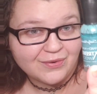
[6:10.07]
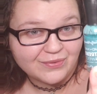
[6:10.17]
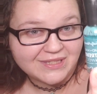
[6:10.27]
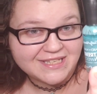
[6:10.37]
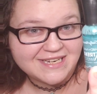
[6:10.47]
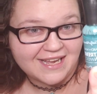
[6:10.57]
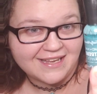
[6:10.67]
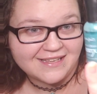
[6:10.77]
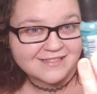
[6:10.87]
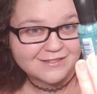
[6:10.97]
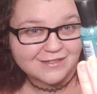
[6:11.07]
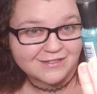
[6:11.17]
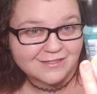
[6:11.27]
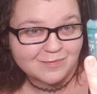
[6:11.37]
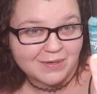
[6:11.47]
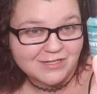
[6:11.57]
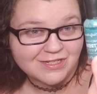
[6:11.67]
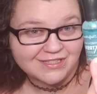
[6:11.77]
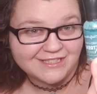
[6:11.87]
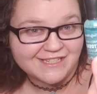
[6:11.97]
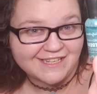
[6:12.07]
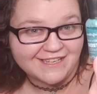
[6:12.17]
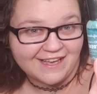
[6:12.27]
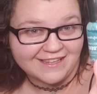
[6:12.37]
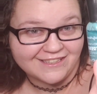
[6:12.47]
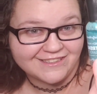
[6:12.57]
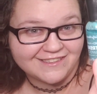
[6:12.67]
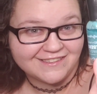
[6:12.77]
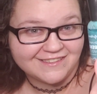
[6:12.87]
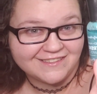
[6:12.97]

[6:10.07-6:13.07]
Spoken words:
Really nice, especially together.